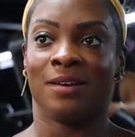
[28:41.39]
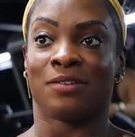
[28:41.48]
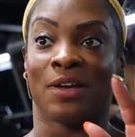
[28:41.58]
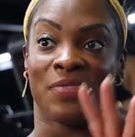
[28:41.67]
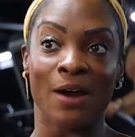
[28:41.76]

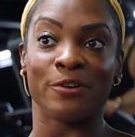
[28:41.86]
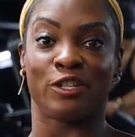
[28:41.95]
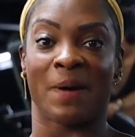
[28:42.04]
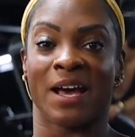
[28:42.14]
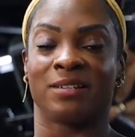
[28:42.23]
So in that
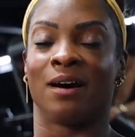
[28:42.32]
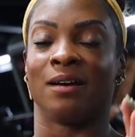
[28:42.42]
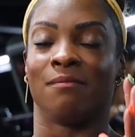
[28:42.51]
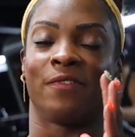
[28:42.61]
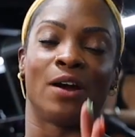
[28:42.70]
respect,
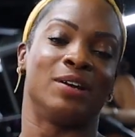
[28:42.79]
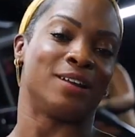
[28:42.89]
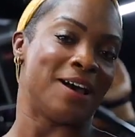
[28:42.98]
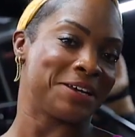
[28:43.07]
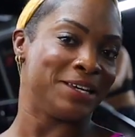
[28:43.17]
I am very
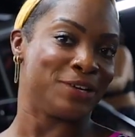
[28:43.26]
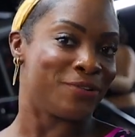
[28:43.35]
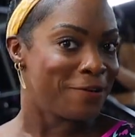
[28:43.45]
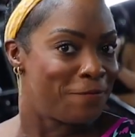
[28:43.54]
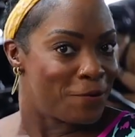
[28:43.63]
lucky and
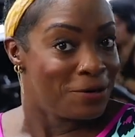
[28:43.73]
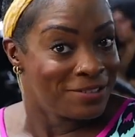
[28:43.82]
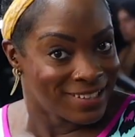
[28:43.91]
grateful,